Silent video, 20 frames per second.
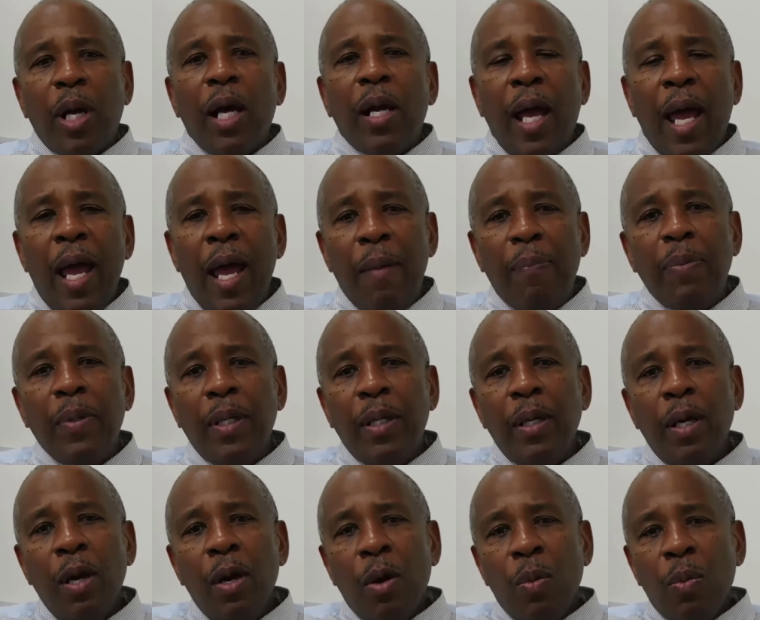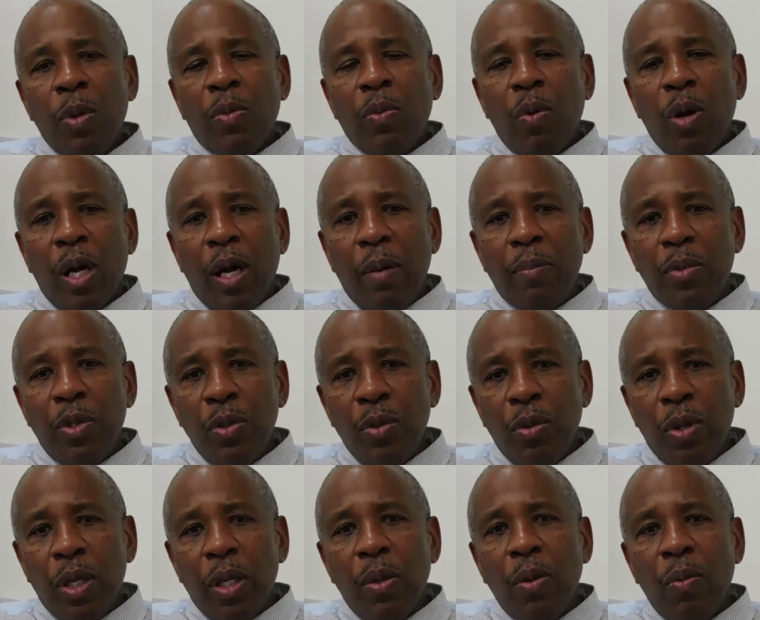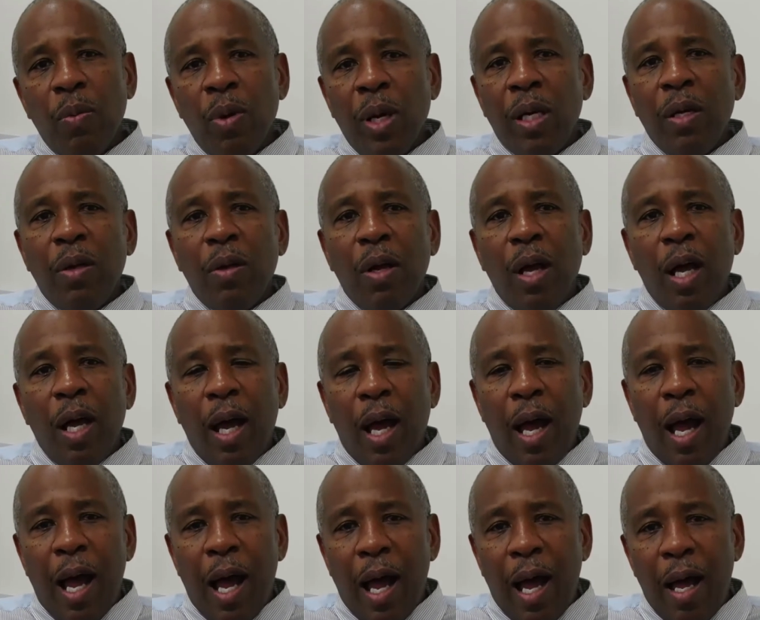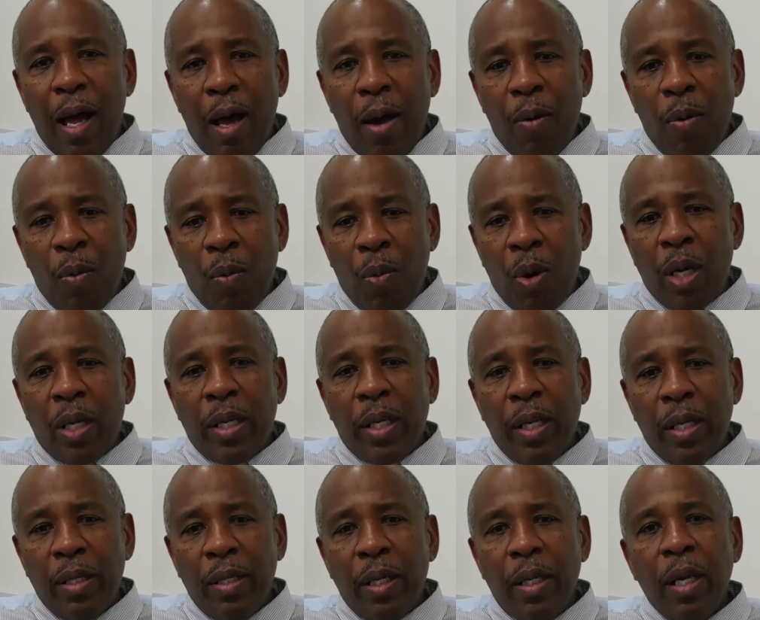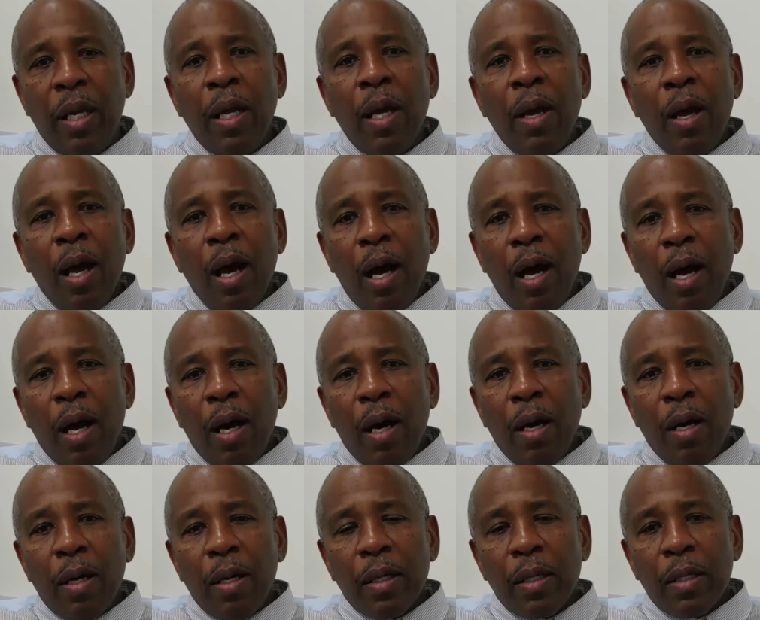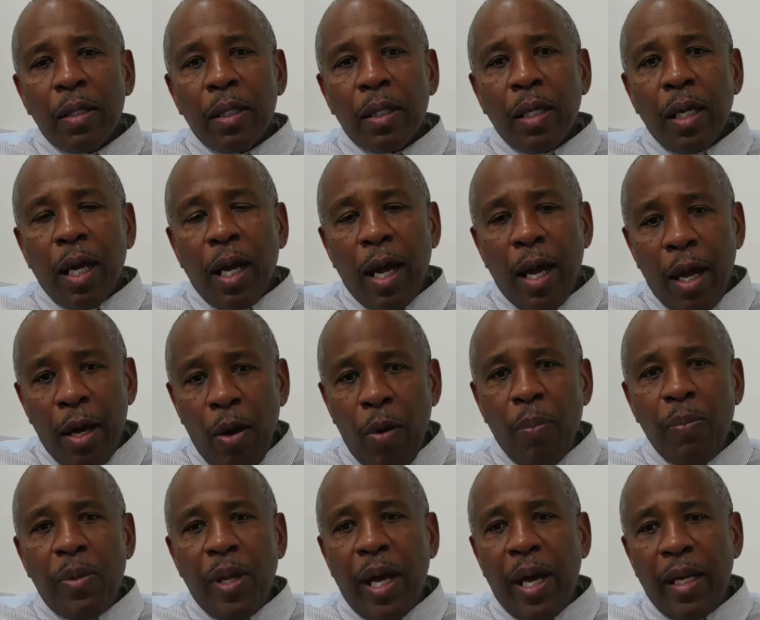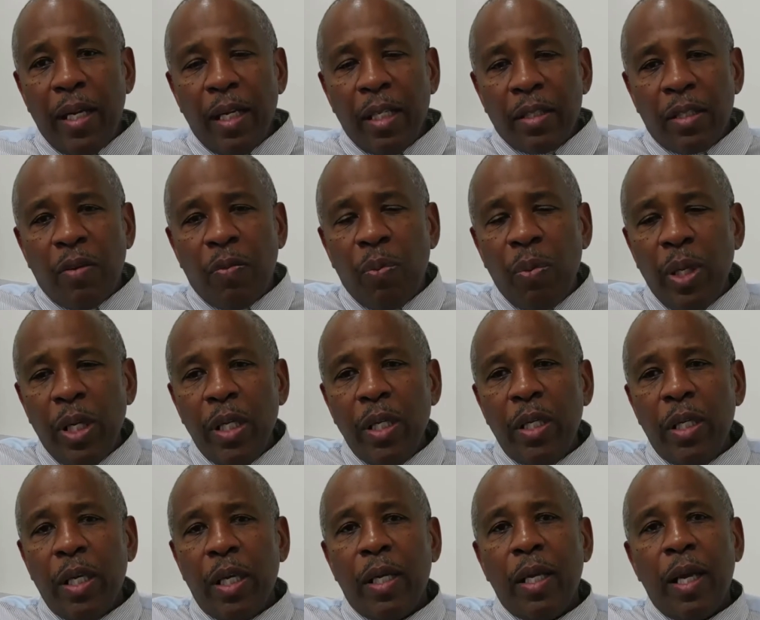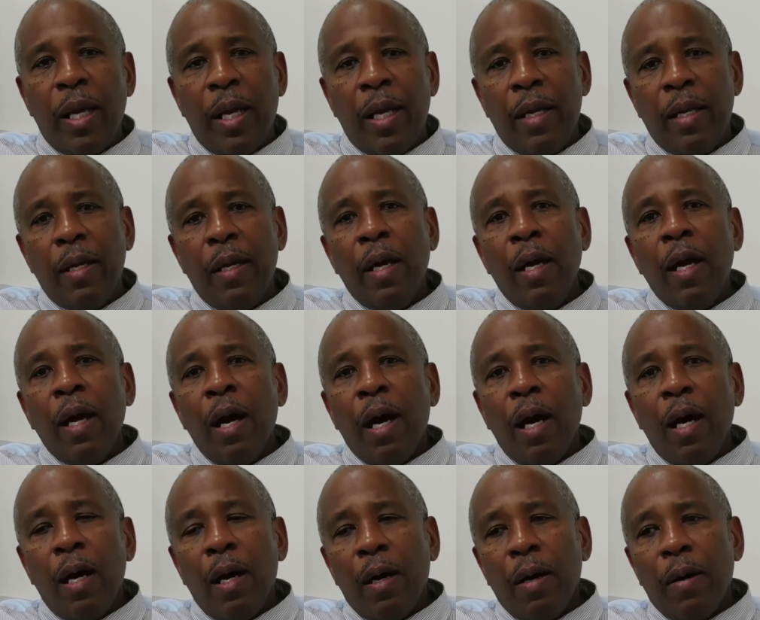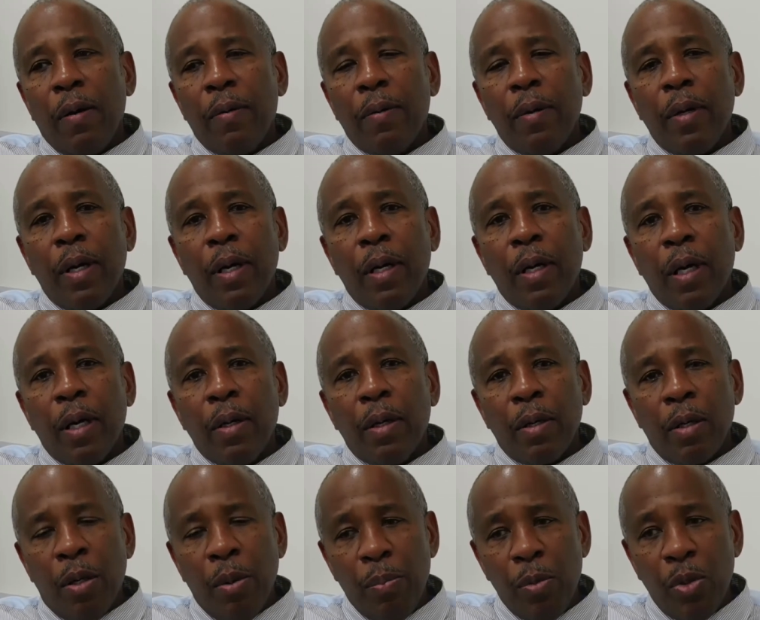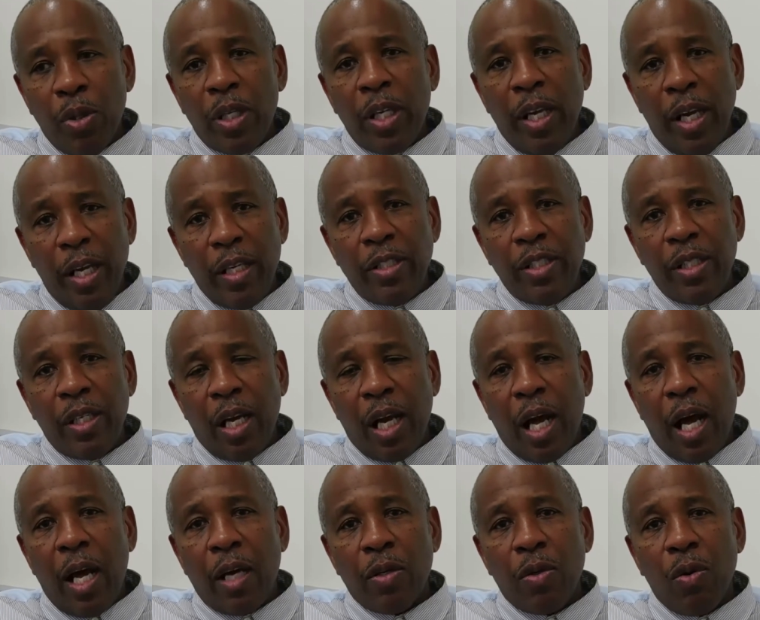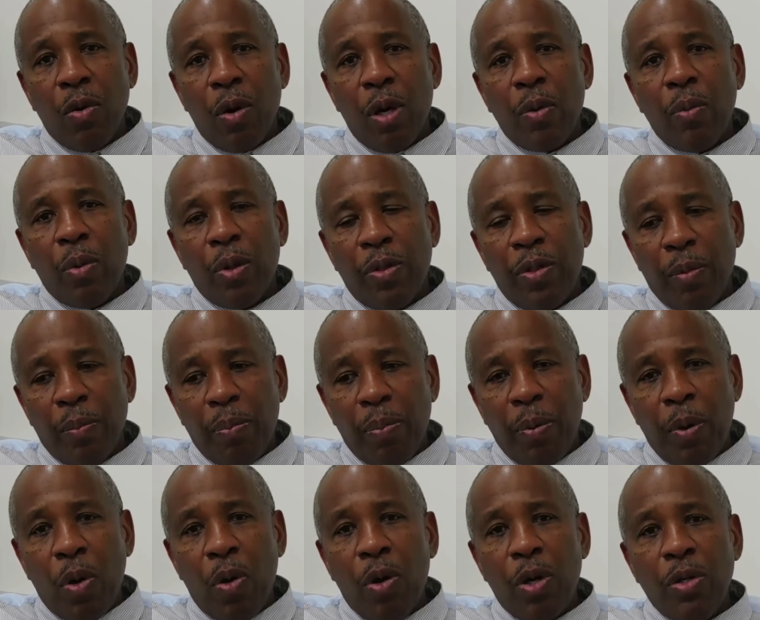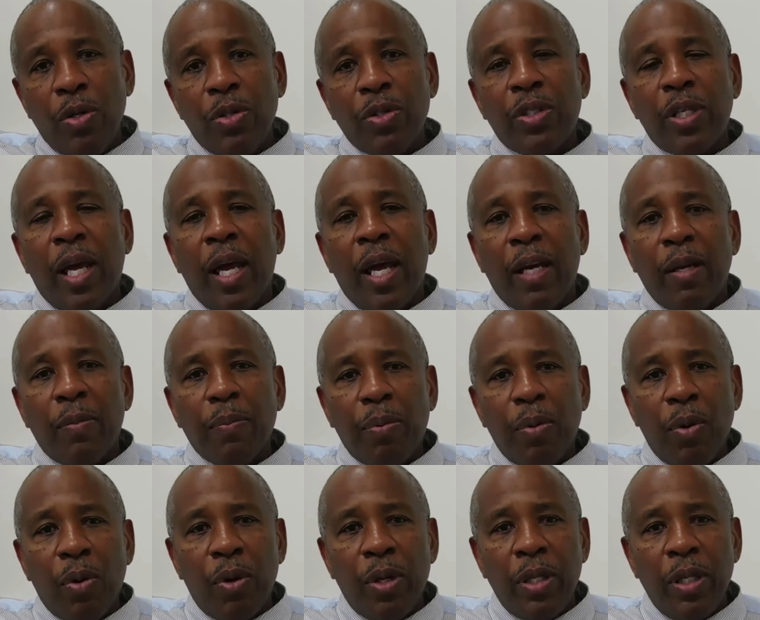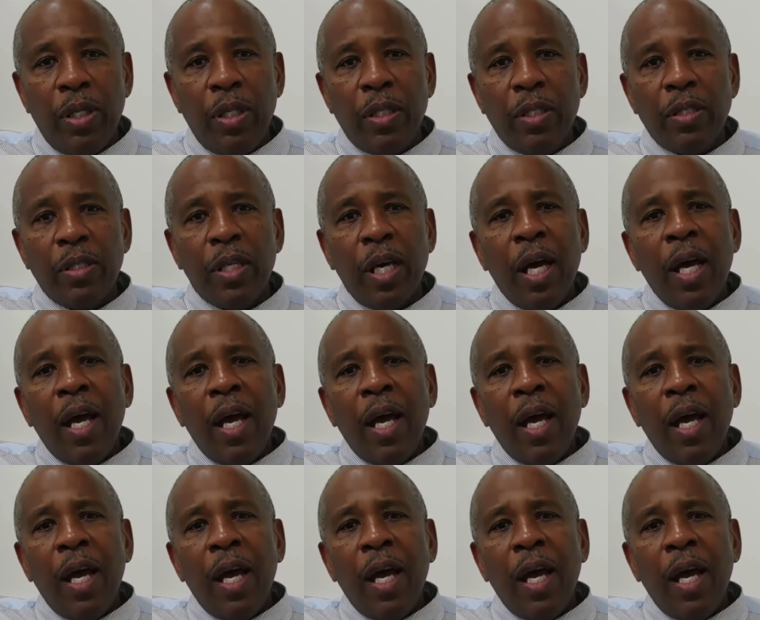not happy with what I'm doing. Well, what can help that is if we get a communication line going with employers and employees